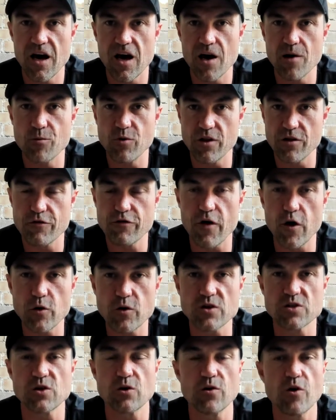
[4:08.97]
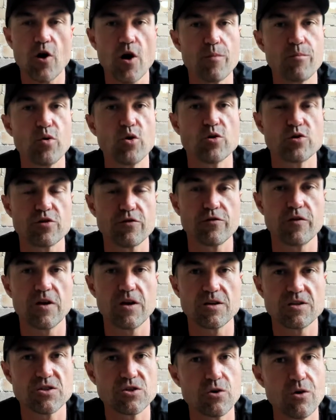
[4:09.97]
with a focus on hypertrophy
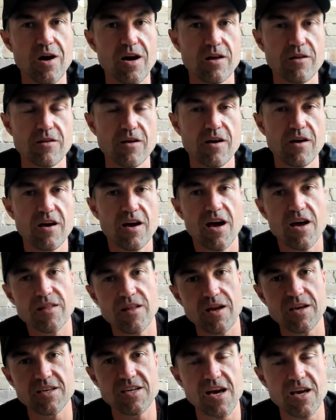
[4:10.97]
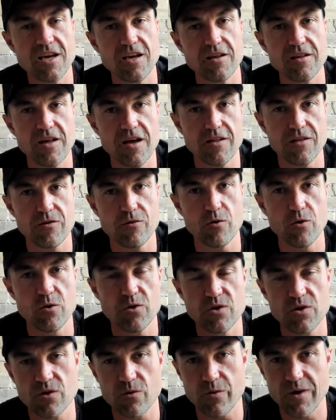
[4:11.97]
and strength, and then taking that through
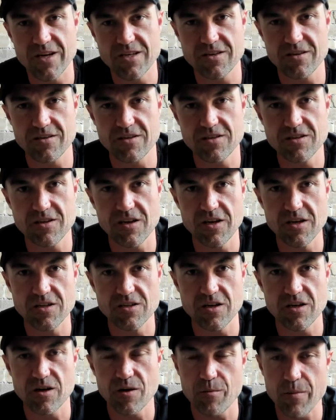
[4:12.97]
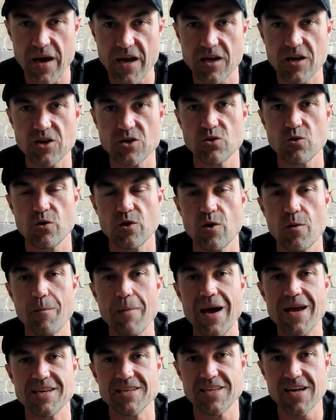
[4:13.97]
to the rest of the season and making sure you're
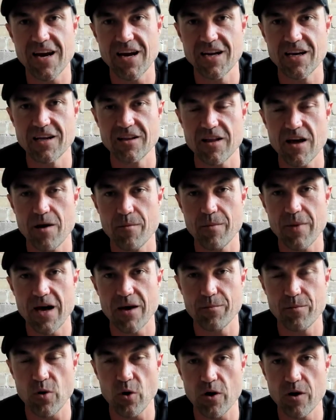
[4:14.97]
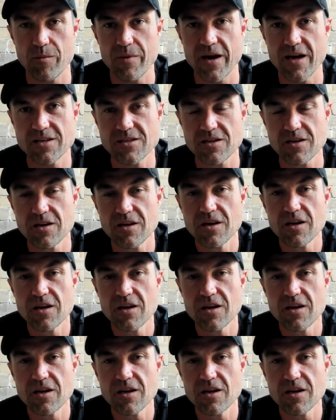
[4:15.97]
maintaining that body mass,